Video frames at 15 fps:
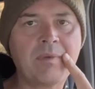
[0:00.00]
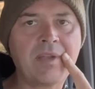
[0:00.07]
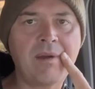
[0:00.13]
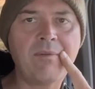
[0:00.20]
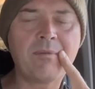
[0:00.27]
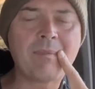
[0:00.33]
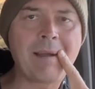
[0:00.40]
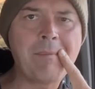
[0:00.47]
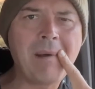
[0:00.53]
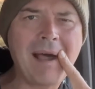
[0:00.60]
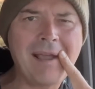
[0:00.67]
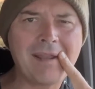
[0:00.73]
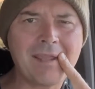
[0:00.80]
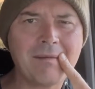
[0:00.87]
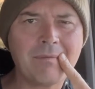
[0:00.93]
cover my
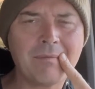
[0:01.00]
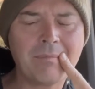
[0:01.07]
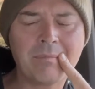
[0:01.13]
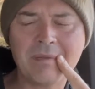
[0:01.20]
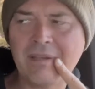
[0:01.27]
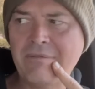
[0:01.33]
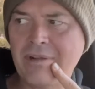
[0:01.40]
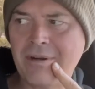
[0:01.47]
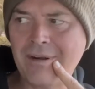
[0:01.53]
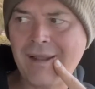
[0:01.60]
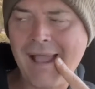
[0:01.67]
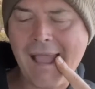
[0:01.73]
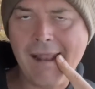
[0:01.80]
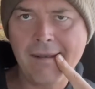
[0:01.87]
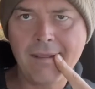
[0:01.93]
body, believe it or
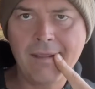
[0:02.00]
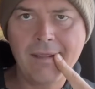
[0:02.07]
not.